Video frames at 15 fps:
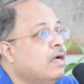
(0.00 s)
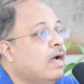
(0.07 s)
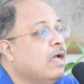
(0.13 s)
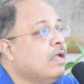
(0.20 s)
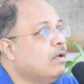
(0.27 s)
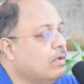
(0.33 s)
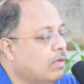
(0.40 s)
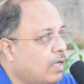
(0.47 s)

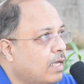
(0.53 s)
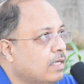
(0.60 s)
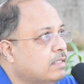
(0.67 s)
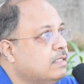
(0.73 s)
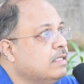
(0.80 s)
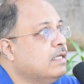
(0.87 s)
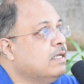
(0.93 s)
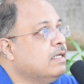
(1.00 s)
I, I
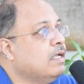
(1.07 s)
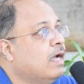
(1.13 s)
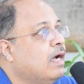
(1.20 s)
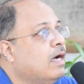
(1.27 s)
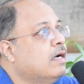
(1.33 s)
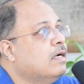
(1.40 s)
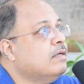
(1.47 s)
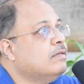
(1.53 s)
see
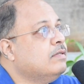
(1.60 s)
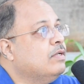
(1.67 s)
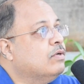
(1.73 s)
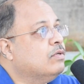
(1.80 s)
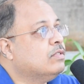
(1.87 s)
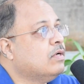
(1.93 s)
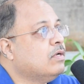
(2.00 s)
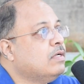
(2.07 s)
uh,
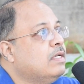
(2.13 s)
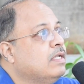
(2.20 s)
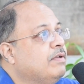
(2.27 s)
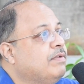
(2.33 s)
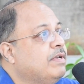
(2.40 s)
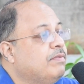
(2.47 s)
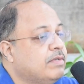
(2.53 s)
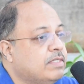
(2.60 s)
news on T
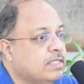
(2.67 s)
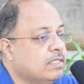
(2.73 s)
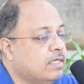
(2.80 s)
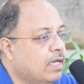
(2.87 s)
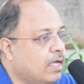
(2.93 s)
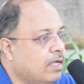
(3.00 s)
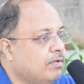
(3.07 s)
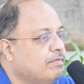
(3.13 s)
V which is
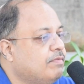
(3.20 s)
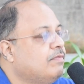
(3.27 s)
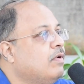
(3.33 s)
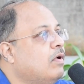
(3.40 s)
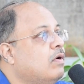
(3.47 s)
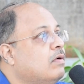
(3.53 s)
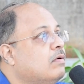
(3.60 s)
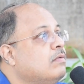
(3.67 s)
live,
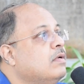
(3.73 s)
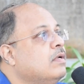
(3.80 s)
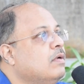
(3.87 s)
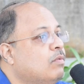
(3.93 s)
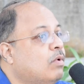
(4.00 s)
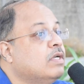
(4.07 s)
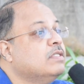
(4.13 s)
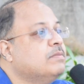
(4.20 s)
or
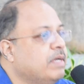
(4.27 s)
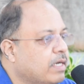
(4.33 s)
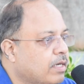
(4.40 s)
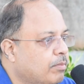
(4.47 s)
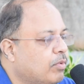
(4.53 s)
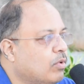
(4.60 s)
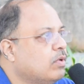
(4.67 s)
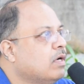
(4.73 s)
what is being
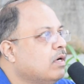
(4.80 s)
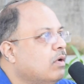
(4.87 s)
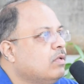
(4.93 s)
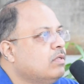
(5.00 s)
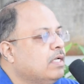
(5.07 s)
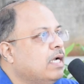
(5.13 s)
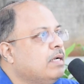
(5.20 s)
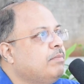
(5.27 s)
reported
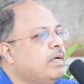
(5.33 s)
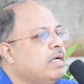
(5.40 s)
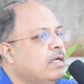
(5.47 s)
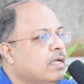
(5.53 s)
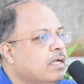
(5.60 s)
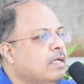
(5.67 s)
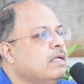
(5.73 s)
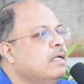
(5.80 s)
on that
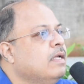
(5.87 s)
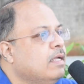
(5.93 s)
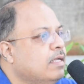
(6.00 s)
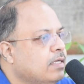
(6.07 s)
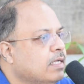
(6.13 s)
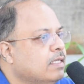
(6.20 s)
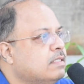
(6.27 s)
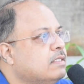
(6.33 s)
media.
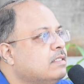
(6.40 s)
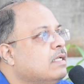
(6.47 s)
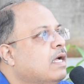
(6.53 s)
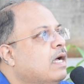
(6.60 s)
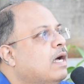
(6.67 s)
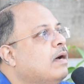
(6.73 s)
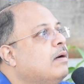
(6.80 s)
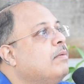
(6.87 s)
Yes,
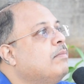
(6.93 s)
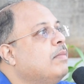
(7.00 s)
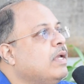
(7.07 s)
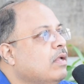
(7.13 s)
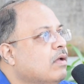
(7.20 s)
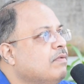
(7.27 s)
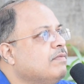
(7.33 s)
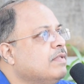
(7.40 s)
uh,
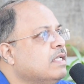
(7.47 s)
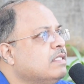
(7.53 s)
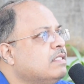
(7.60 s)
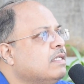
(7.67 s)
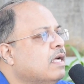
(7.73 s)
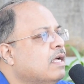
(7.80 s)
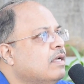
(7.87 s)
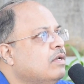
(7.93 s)
many of
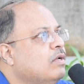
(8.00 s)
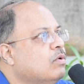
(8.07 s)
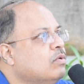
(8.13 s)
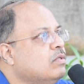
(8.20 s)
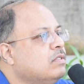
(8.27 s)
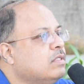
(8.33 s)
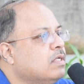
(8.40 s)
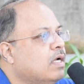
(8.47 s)
this uh,
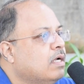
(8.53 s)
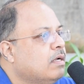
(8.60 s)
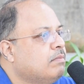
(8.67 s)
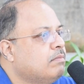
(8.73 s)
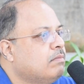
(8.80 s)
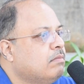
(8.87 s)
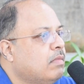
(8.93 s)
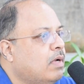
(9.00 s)
news, uh,
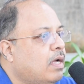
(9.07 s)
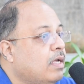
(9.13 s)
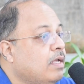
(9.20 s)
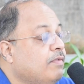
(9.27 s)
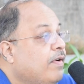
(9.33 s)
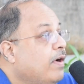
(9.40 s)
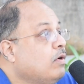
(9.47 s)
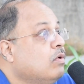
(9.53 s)

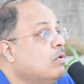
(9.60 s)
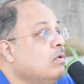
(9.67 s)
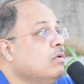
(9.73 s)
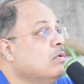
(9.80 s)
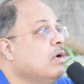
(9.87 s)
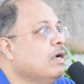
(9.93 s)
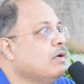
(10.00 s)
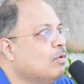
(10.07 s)
if I don't
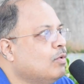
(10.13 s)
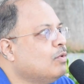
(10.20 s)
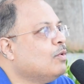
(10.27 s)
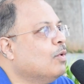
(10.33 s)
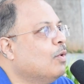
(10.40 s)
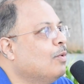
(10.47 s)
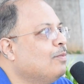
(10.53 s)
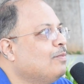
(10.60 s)
know, I don't know.